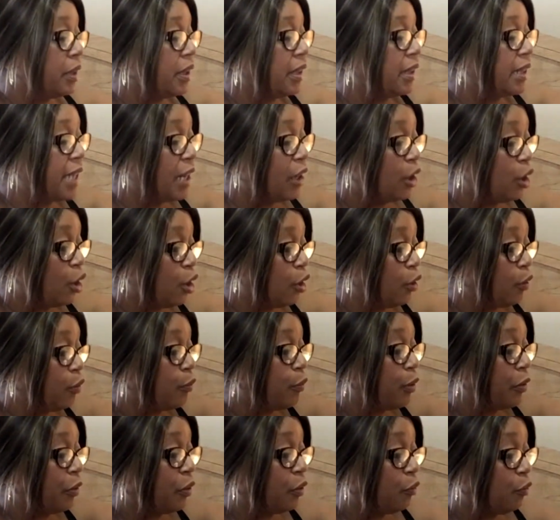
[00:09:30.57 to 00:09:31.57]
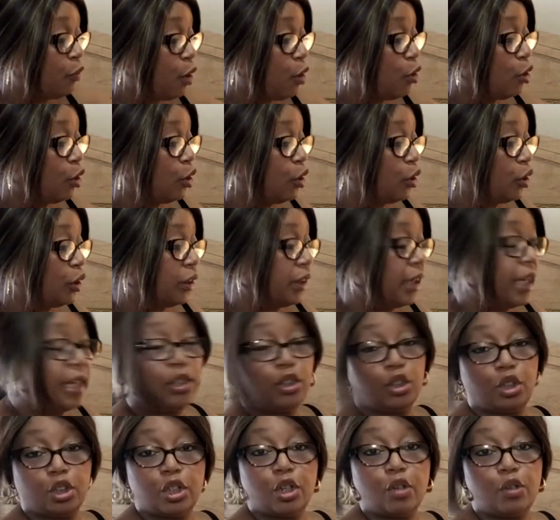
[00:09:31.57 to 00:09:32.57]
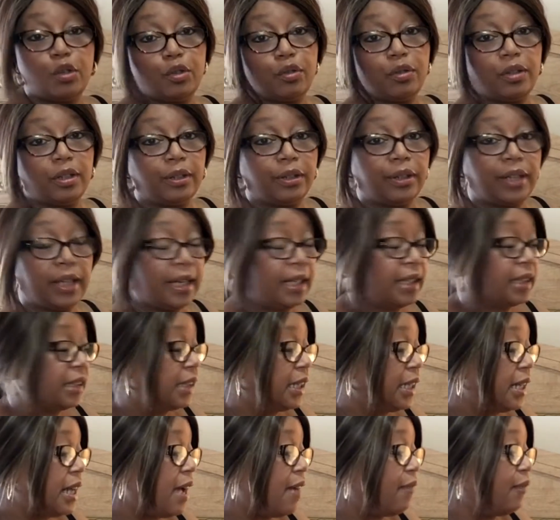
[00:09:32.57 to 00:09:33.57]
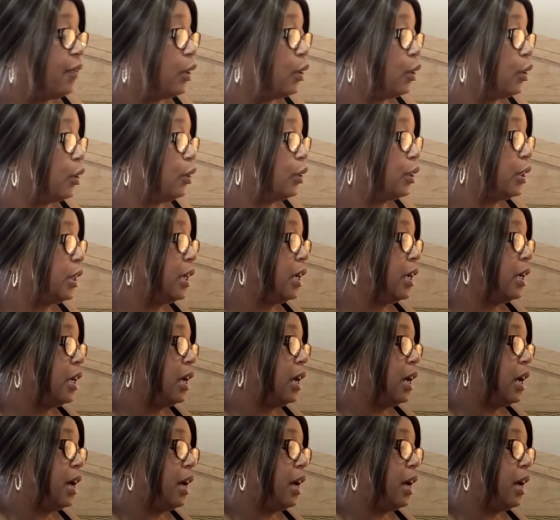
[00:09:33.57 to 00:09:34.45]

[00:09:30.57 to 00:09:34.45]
set her with the rollers and show you the things that I've learned